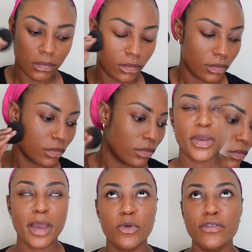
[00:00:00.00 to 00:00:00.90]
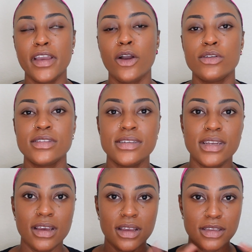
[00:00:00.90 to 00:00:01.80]
So we are moving on to
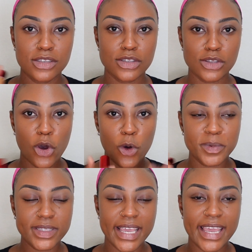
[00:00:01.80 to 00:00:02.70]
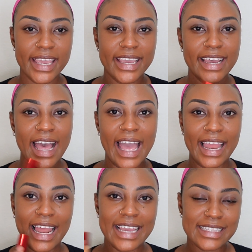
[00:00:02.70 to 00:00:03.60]
the sculpting,
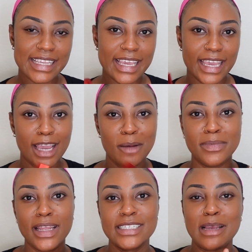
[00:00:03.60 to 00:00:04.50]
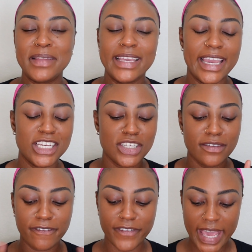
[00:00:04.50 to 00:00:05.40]
highlighting, blush
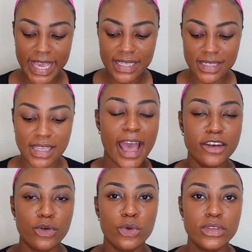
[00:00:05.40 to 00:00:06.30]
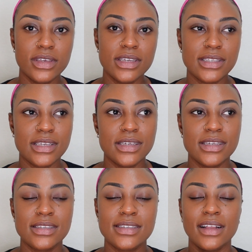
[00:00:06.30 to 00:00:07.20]
application phase. I know this
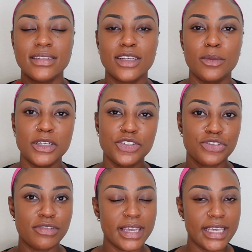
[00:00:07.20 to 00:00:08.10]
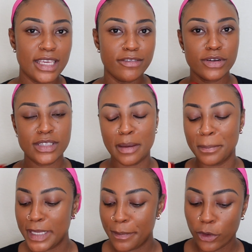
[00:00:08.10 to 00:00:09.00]
is a little bit tricky for
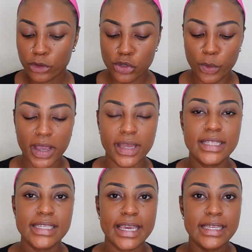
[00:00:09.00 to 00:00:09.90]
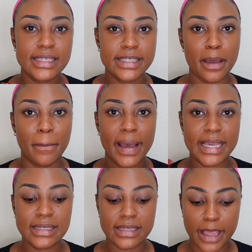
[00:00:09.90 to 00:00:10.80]
some people, so we're going to take it step
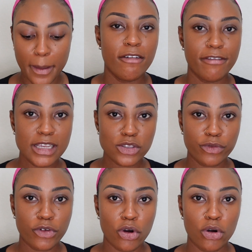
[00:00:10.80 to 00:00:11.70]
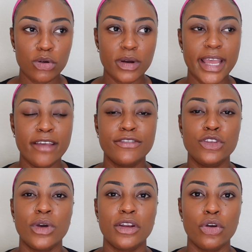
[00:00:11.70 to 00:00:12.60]
by step. First of all, if
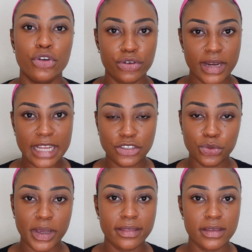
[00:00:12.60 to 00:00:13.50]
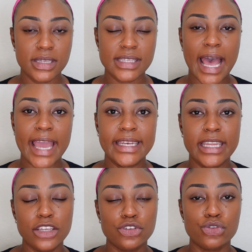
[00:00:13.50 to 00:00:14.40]
you are not good at doing this, I
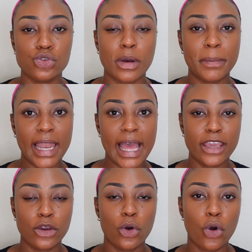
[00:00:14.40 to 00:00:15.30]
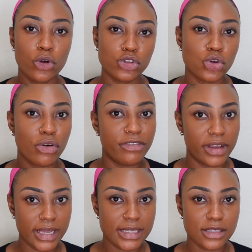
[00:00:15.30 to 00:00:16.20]
need you to apply your contour
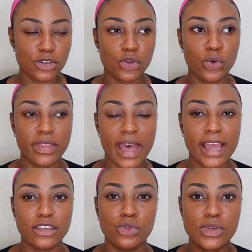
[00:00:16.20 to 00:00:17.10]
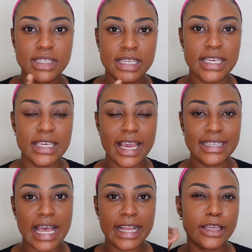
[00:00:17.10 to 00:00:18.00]
first so that you see
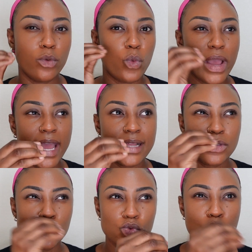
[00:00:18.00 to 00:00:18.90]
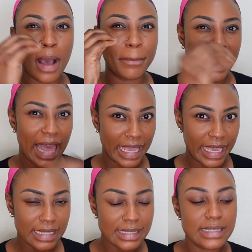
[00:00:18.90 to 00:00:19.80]
exactly where to apply
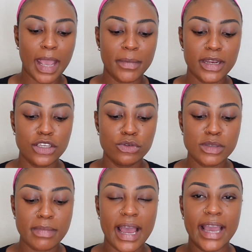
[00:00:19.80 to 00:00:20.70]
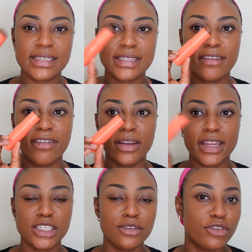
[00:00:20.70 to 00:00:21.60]
it. I'm going to use my stick
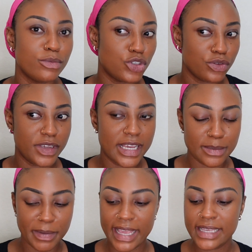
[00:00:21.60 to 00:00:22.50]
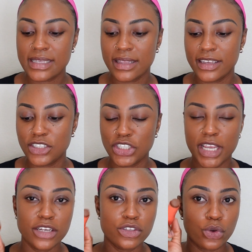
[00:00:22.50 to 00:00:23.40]
foundation from Juvias Place in the
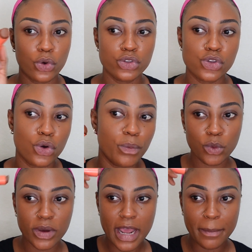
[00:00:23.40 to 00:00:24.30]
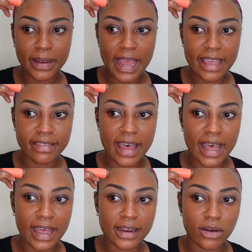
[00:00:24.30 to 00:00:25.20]
shade Sokoto. You want to apply
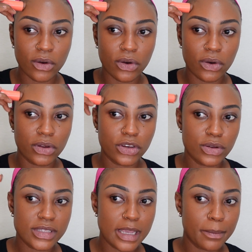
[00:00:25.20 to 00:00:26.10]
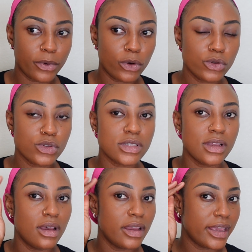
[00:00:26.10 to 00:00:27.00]
that on your temples
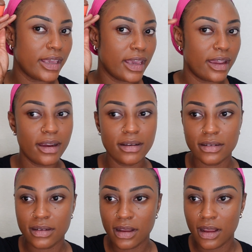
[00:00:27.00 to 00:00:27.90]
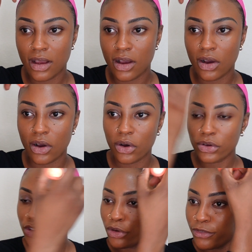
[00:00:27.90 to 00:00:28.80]
here,
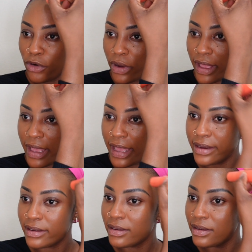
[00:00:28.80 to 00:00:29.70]
on your forehead,